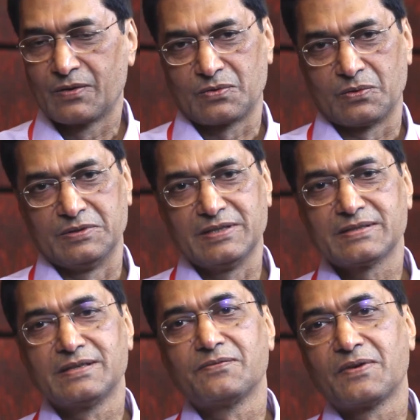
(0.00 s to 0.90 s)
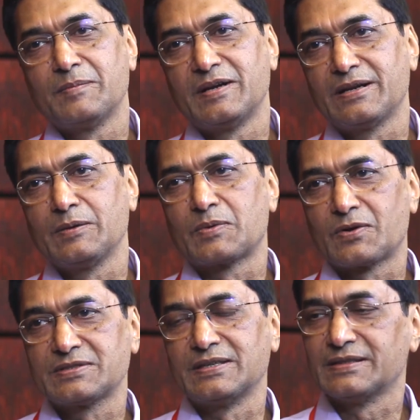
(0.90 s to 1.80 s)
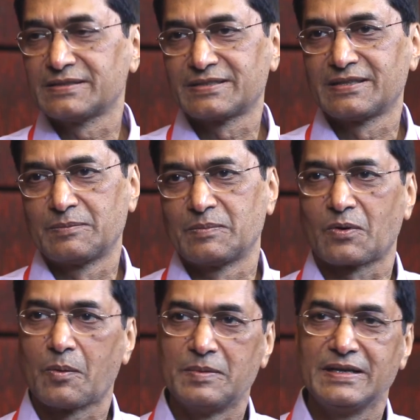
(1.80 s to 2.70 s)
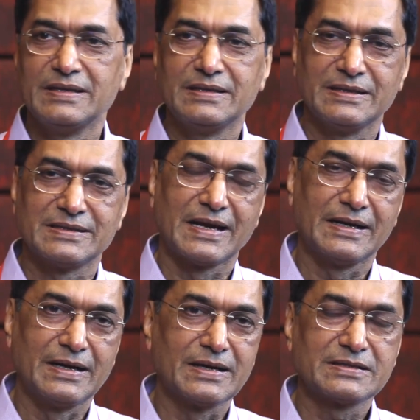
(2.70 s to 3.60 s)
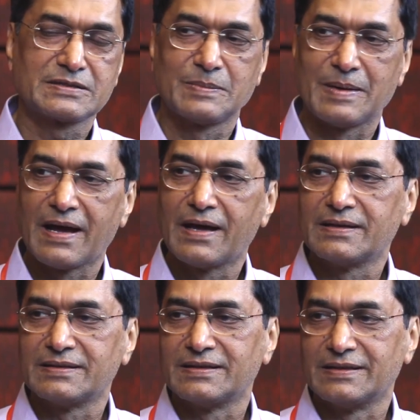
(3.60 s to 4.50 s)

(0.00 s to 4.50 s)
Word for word: So, this inflammatory process probably is addressed by